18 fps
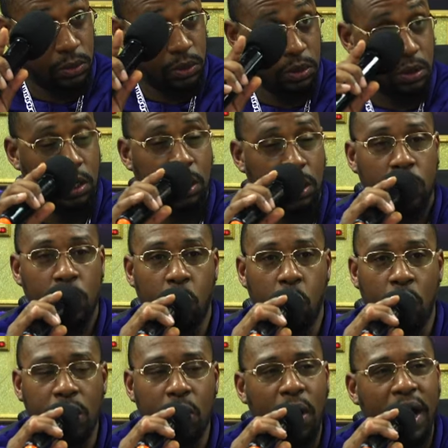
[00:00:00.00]
among you. You
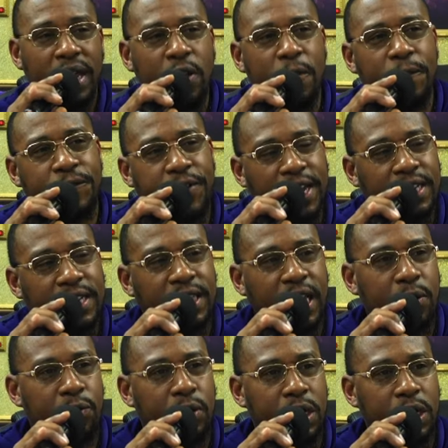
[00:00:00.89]
wonder why your faith
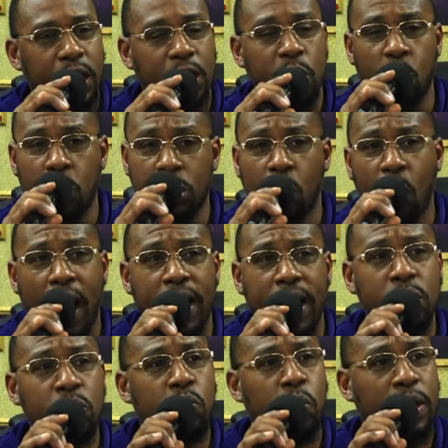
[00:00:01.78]
ain't really there? You wonder why
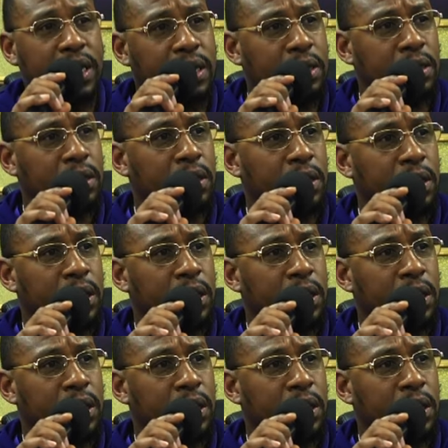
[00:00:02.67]
you weak?